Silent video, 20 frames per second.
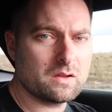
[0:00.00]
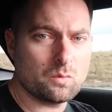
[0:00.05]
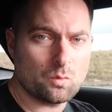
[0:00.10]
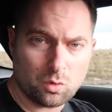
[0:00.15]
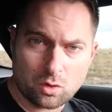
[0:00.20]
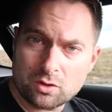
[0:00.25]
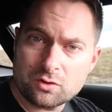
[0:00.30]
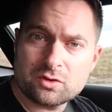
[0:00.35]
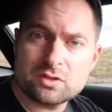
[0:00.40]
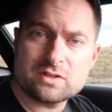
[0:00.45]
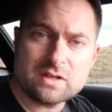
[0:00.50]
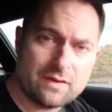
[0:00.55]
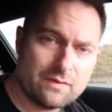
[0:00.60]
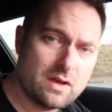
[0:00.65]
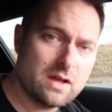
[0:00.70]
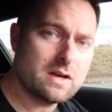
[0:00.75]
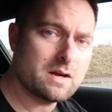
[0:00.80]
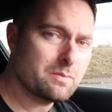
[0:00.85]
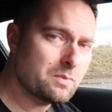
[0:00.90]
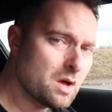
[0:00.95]
worth the
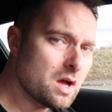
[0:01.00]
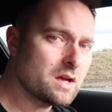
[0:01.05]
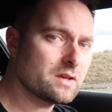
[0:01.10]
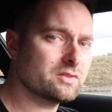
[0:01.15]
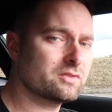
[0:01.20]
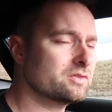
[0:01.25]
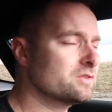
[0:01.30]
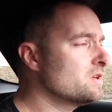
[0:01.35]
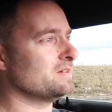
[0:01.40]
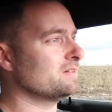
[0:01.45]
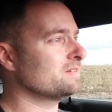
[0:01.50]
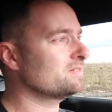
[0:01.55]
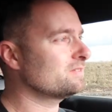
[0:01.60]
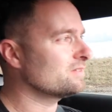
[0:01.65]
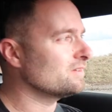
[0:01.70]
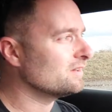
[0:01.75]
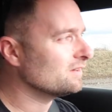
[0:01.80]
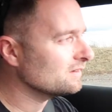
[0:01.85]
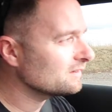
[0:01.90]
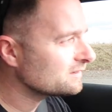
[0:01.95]
$700?
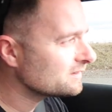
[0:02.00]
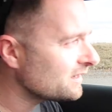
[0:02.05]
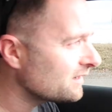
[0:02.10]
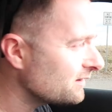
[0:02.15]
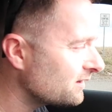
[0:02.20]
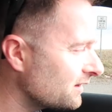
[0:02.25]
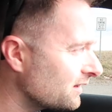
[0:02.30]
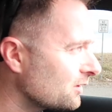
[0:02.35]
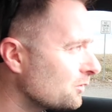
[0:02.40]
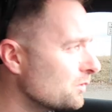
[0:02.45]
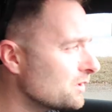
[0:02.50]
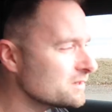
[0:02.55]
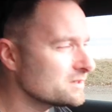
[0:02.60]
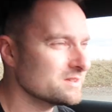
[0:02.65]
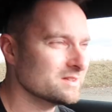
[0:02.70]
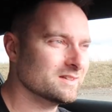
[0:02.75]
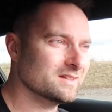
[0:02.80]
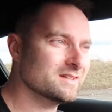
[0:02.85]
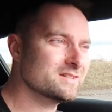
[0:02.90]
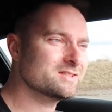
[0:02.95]
Let's answer that
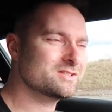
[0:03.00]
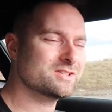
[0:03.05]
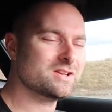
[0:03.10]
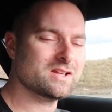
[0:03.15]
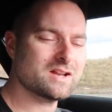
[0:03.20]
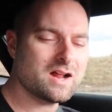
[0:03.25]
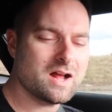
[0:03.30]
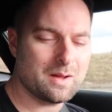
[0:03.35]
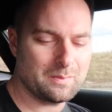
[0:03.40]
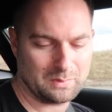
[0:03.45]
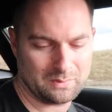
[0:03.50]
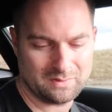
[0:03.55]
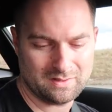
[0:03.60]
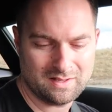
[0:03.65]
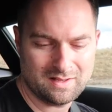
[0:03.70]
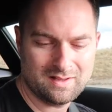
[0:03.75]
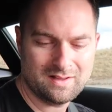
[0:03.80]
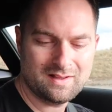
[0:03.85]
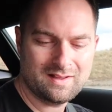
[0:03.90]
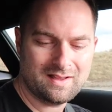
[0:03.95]
question. Let's shut up
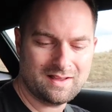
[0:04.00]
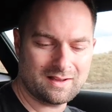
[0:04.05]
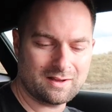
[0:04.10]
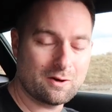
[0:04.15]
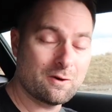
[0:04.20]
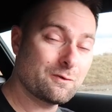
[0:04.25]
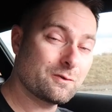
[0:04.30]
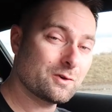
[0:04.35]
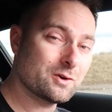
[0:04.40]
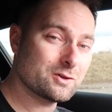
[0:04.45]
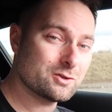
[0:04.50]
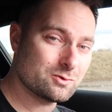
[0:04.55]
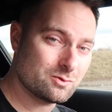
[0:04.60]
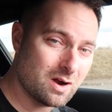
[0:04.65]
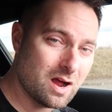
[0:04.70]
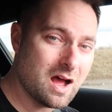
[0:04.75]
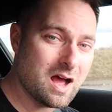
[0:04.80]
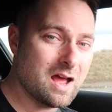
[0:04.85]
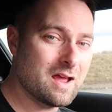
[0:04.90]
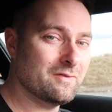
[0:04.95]
and go for a
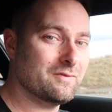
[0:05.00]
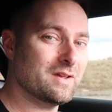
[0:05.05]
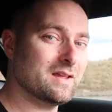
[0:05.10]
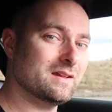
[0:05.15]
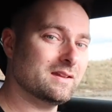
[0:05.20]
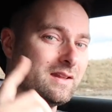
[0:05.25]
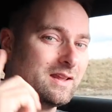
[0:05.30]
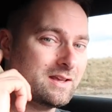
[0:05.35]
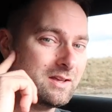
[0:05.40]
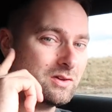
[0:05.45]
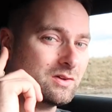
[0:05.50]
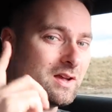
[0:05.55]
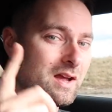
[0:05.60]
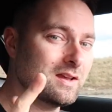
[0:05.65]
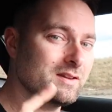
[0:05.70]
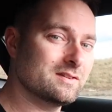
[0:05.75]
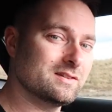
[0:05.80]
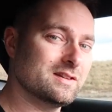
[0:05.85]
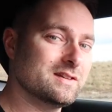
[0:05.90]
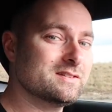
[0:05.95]
drive and let you
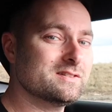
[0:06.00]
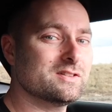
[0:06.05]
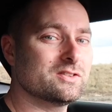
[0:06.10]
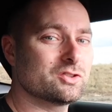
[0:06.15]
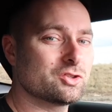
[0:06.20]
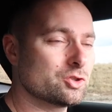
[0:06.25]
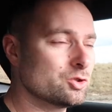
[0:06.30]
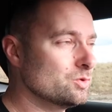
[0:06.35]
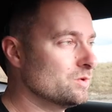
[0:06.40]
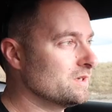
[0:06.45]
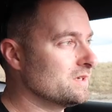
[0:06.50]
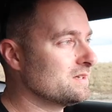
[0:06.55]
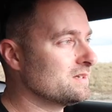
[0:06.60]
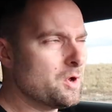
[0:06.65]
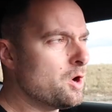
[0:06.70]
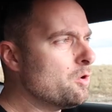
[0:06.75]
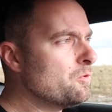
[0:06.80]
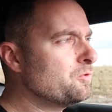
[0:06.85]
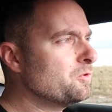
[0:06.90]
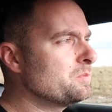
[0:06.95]
guys listen to it.
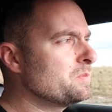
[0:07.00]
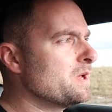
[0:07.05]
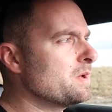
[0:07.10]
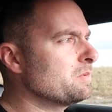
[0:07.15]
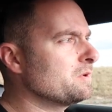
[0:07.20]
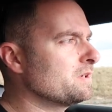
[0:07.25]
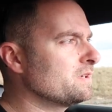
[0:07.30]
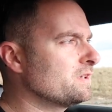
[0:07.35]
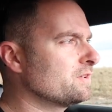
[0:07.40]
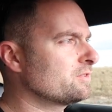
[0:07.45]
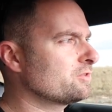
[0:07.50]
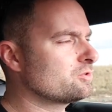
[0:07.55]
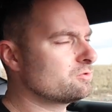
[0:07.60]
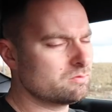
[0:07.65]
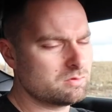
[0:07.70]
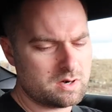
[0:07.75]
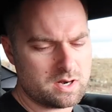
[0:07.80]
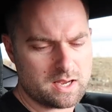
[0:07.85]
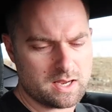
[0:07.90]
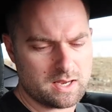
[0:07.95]
Hopefully be able to
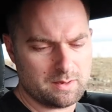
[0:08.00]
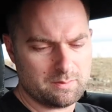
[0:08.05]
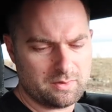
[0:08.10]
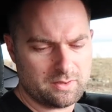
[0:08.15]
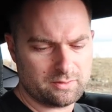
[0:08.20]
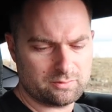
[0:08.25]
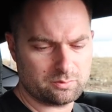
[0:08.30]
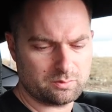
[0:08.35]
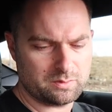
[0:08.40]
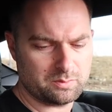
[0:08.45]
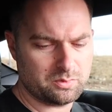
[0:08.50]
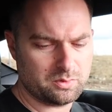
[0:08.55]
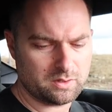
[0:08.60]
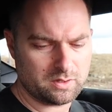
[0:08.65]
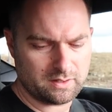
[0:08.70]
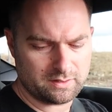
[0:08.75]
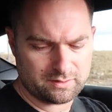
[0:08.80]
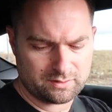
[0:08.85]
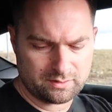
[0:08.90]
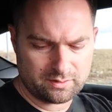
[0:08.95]
describe as we
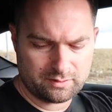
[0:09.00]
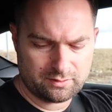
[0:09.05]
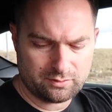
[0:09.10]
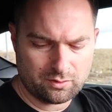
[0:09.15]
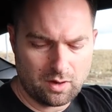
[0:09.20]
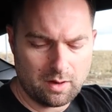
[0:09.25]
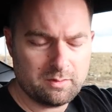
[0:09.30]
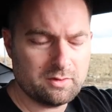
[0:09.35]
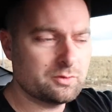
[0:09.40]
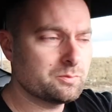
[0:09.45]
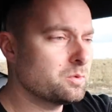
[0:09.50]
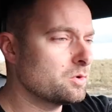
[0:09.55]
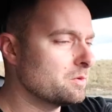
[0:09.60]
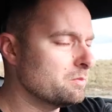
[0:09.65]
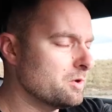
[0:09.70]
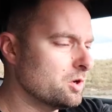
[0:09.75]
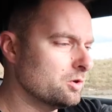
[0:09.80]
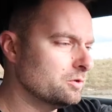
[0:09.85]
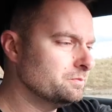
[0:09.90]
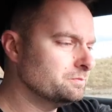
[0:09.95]
put it. So I'm in
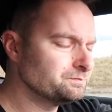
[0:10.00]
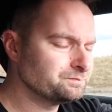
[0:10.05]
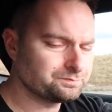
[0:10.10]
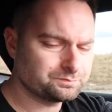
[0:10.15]
sport mode.